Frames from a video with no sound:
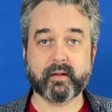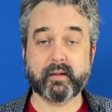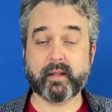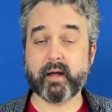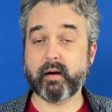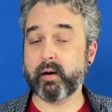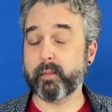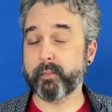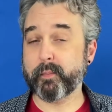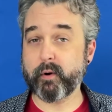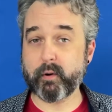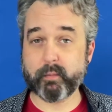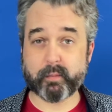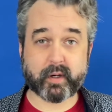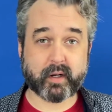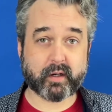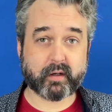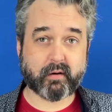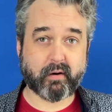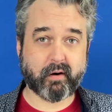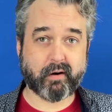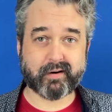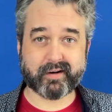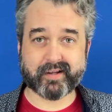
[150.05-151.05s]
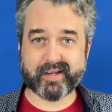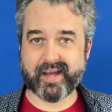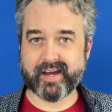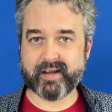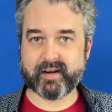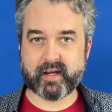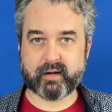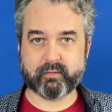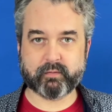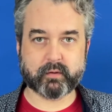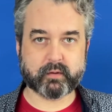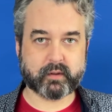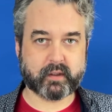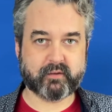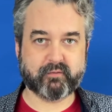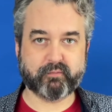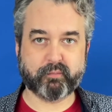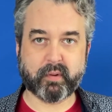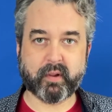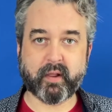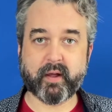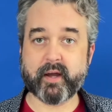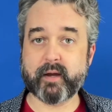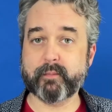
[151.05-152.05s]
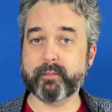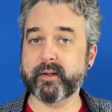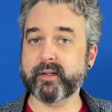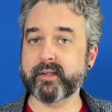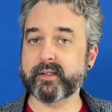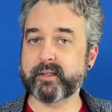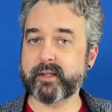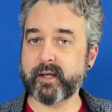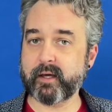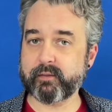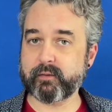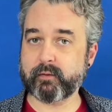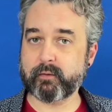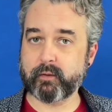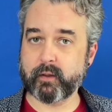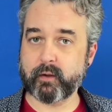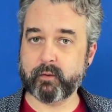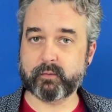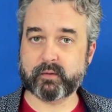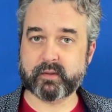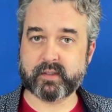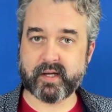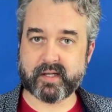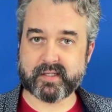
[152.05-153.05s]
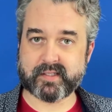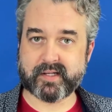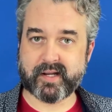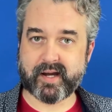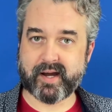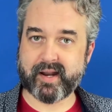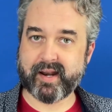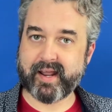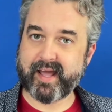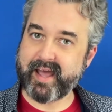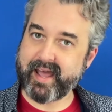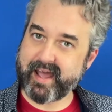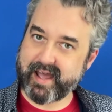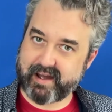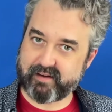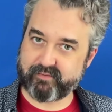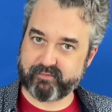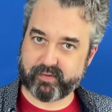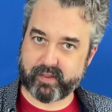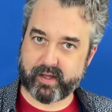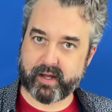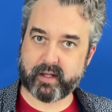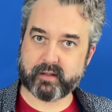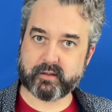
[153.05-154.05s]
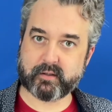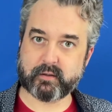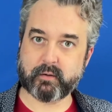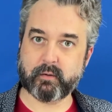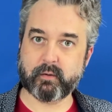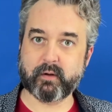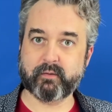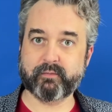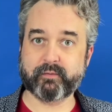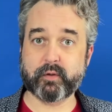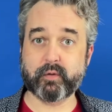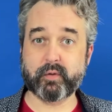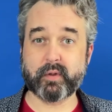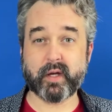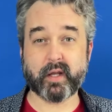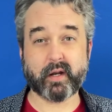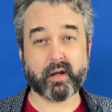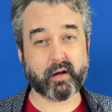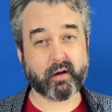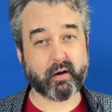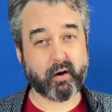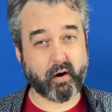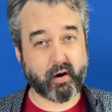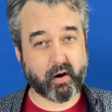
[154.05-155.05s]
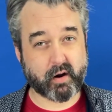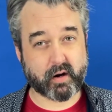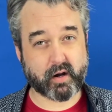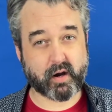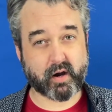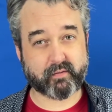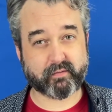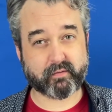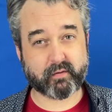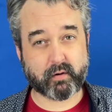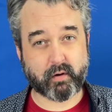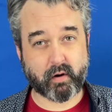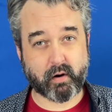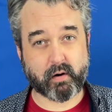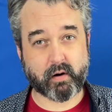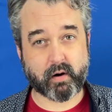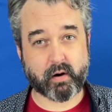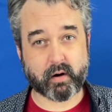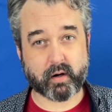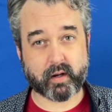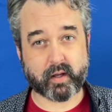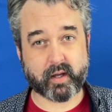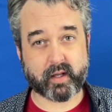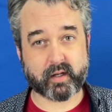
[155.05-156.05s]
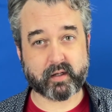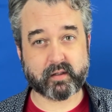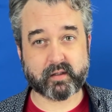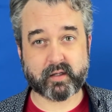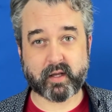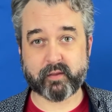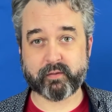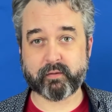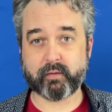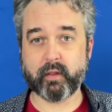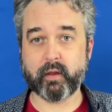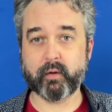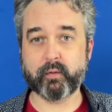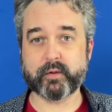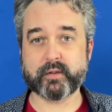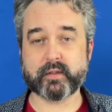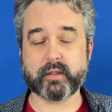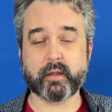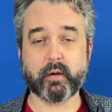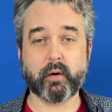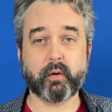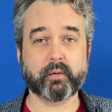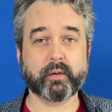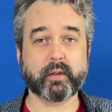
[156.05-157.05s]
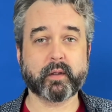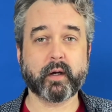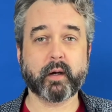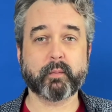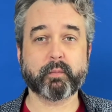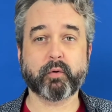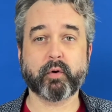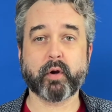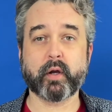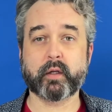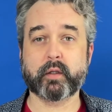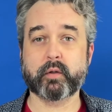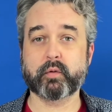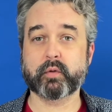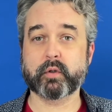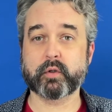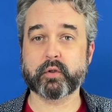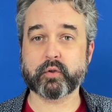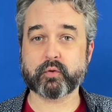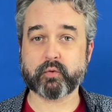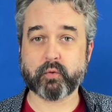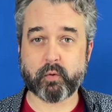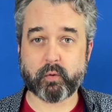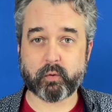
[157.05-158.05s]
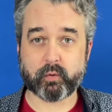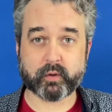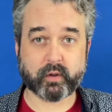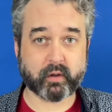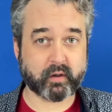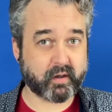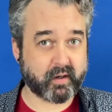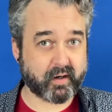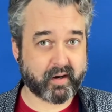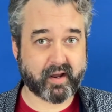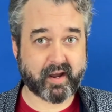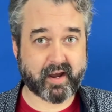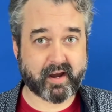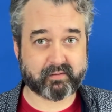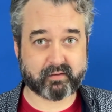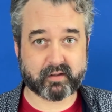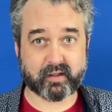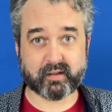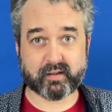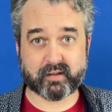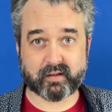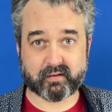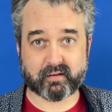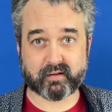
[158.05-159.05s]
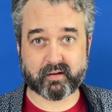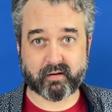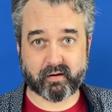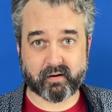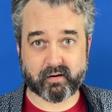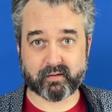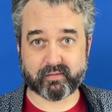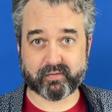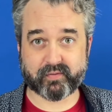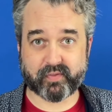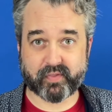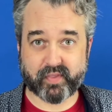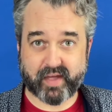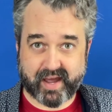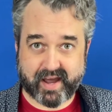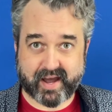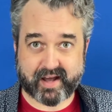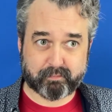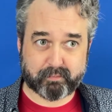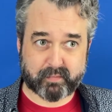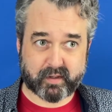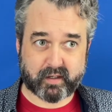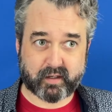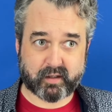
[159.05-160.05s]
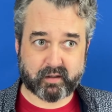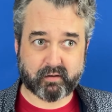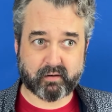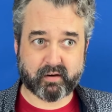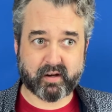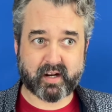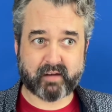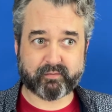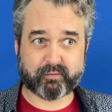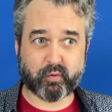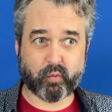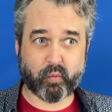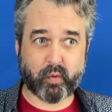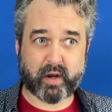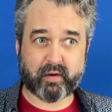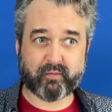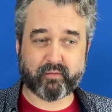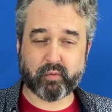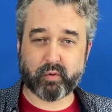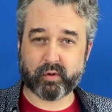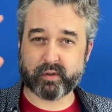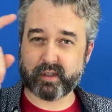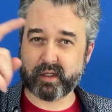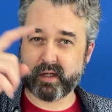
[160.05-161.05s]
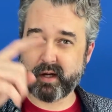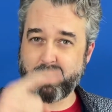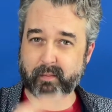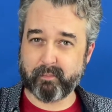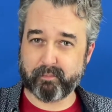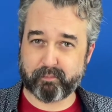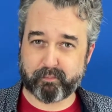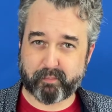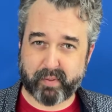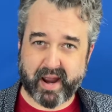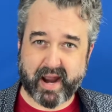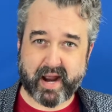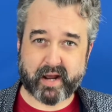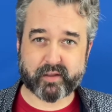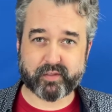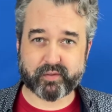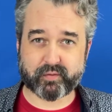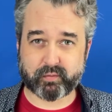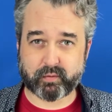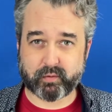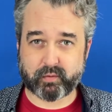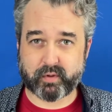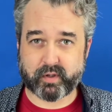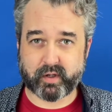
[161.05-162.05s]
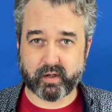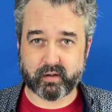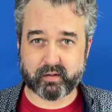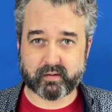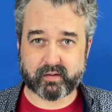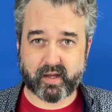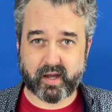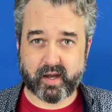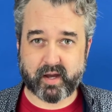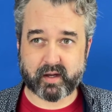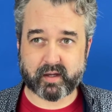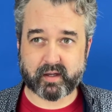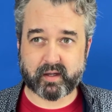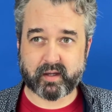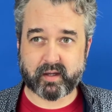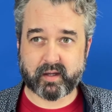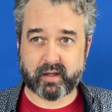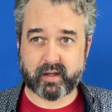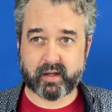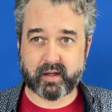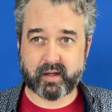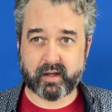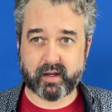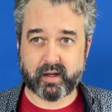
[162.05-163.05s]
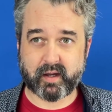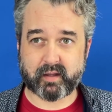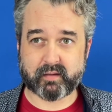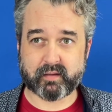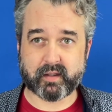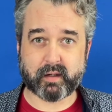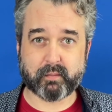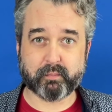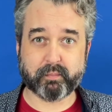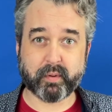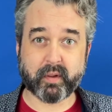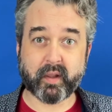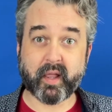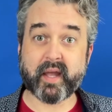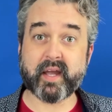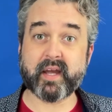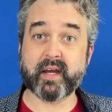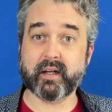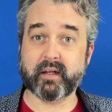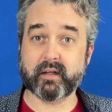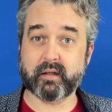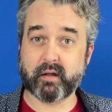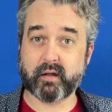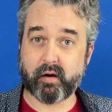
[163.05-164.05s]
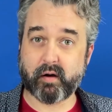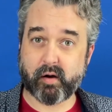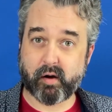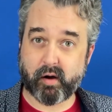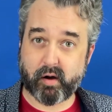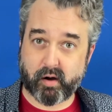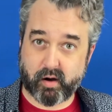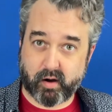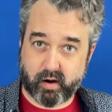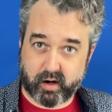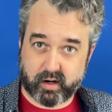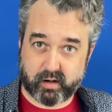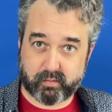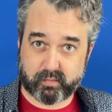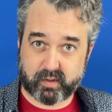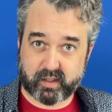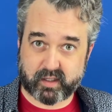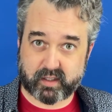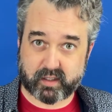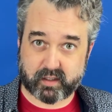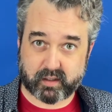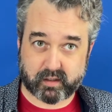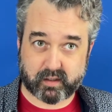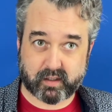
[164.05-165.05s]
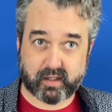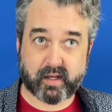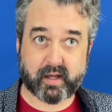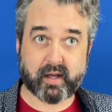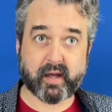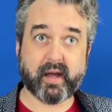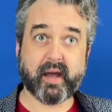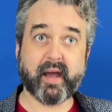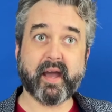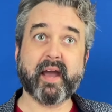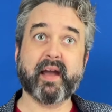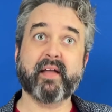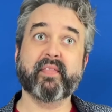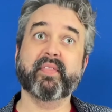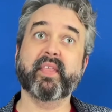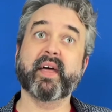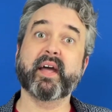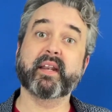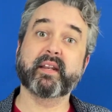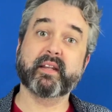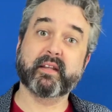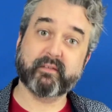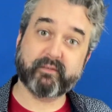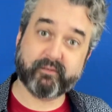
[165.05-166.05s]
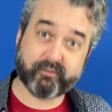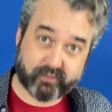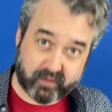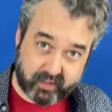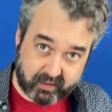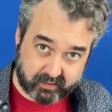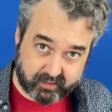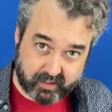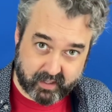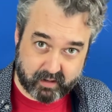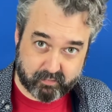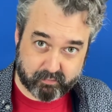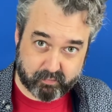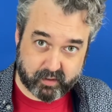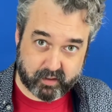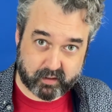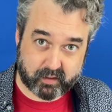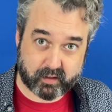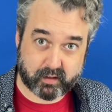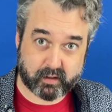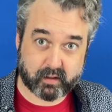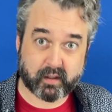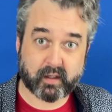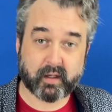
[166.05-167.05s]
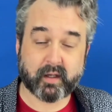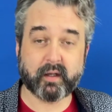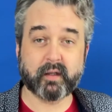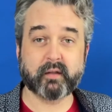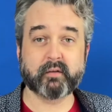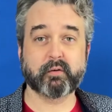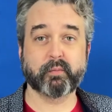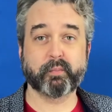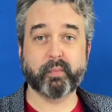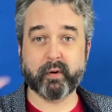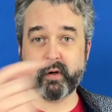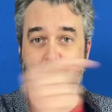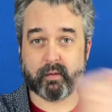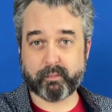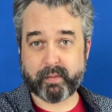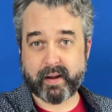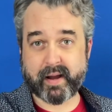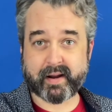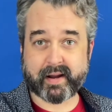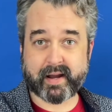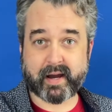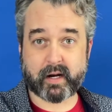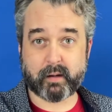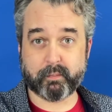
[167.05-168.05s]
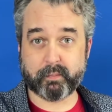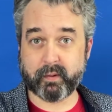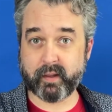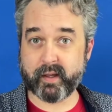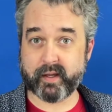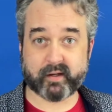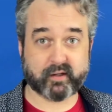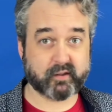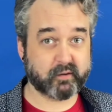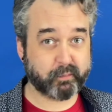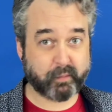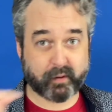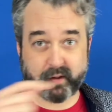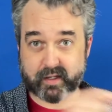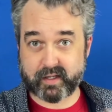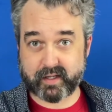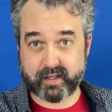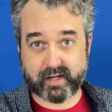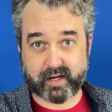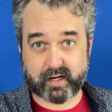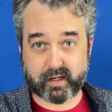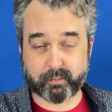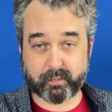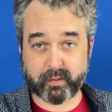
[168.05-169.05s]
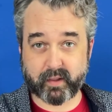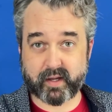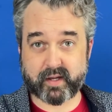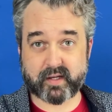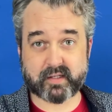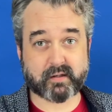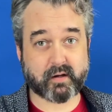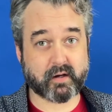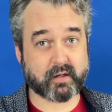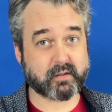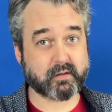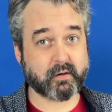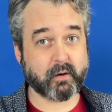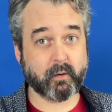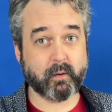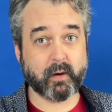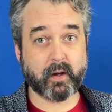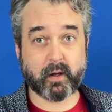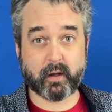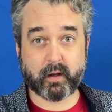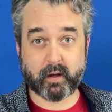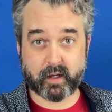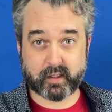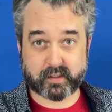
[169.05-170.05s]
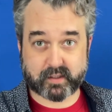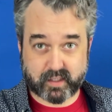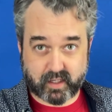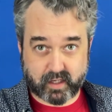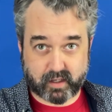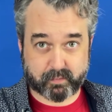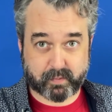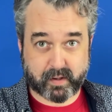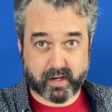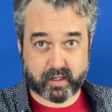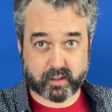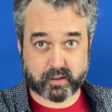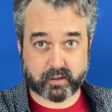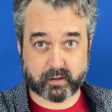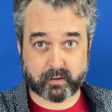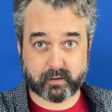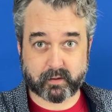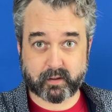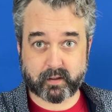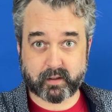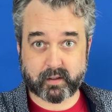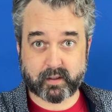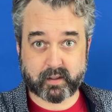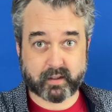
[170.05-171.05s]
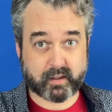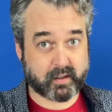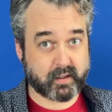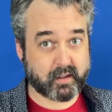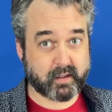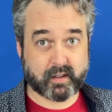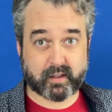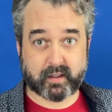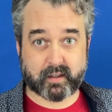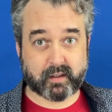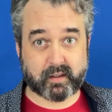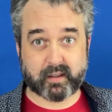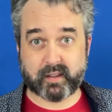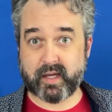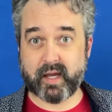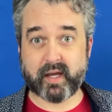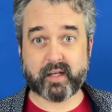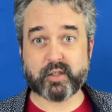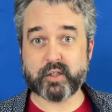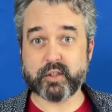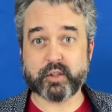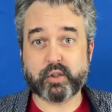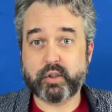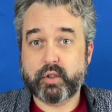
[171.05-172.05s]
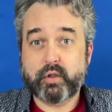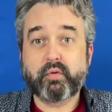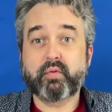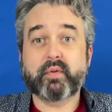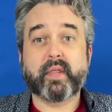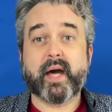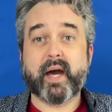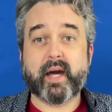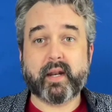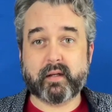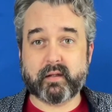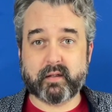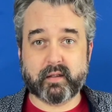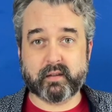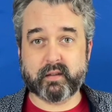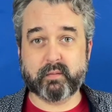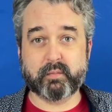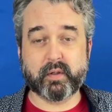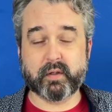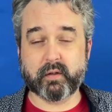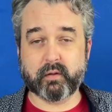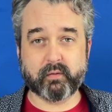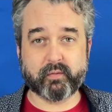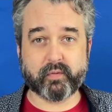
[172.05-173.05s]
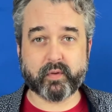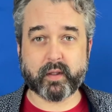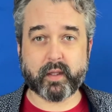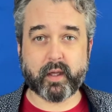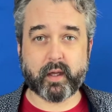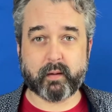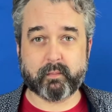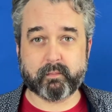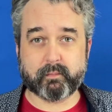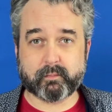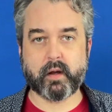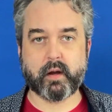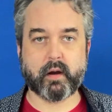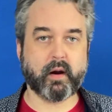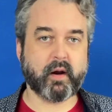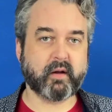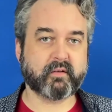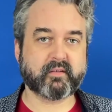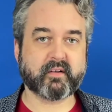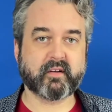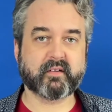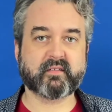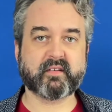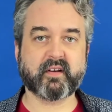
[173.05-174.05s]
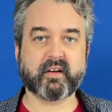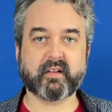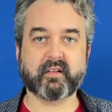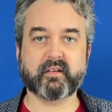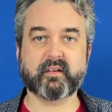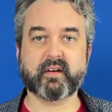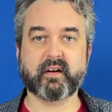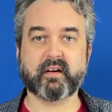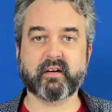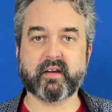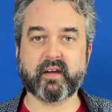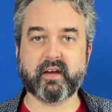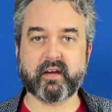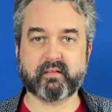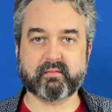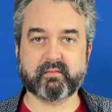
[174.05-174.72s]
Now, a permanent card can't ever leave play, but Deathglow does not have that. So if you get a caught off guard and Deathglow is the only upgrade you control, you're going to have to discard that, meaning you're going to have to wait for it to come back through your deck and then play it on a minion and then defeat that minion to put it back out of play, because putting it out of play is also a setup action. You can't just do that in the middle of the game. Alright, so let's take a look at her kit.